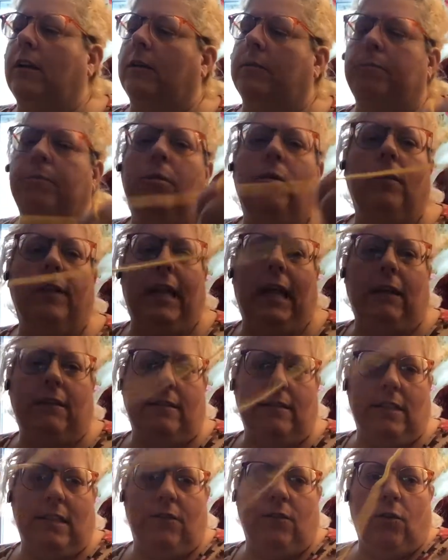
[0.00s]
going to pull it out
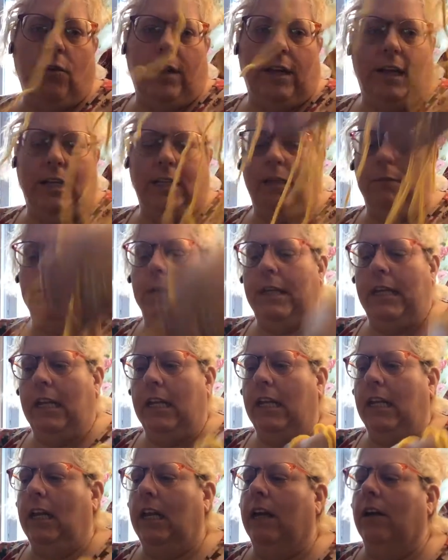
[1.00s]
since I've already got the
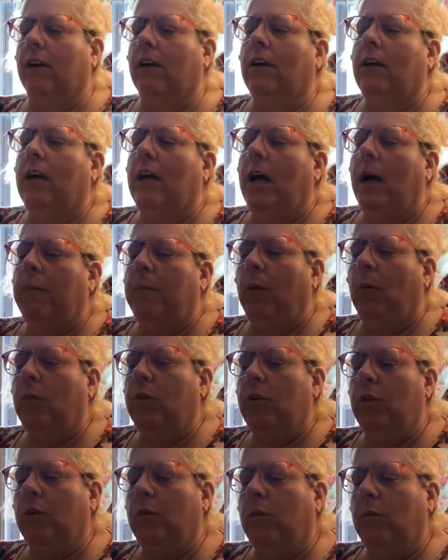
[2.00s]
beginning here, but
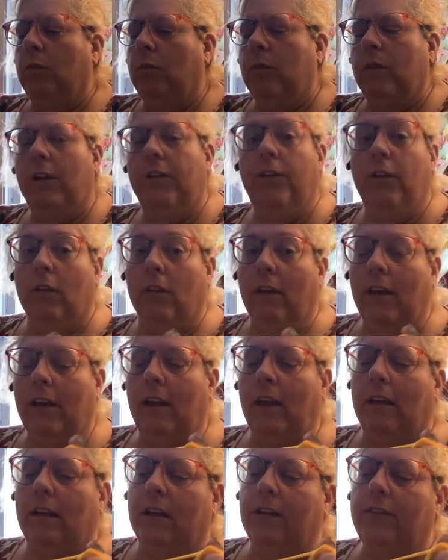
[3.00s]
when you, if you're
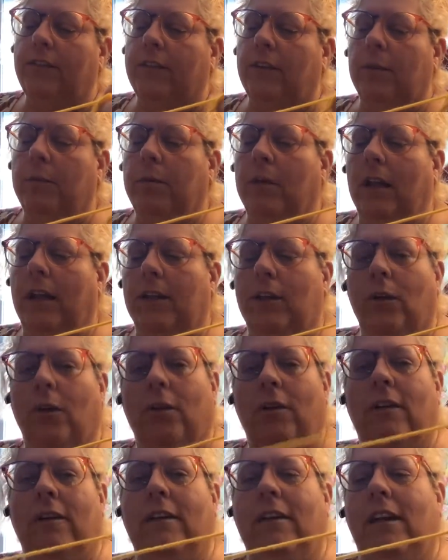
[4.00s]
lucky enough and you pull out the
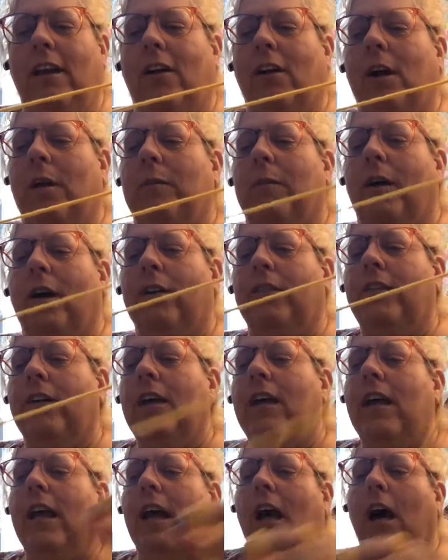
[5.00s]
yarn barf,
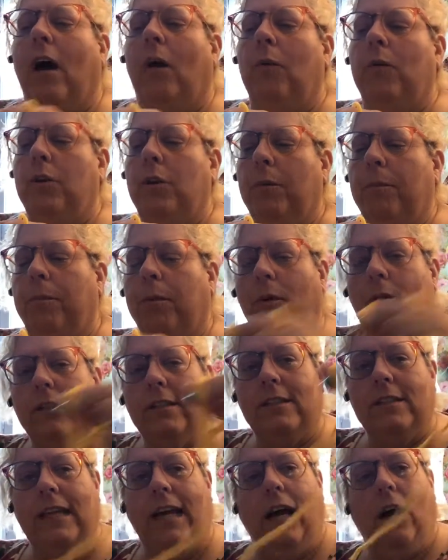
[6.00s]
when you pull
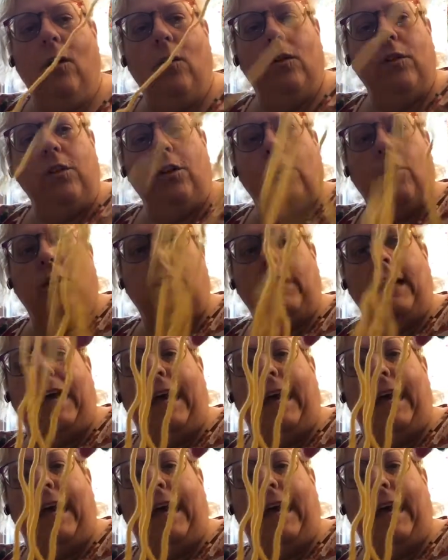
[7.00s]
this out, you're going to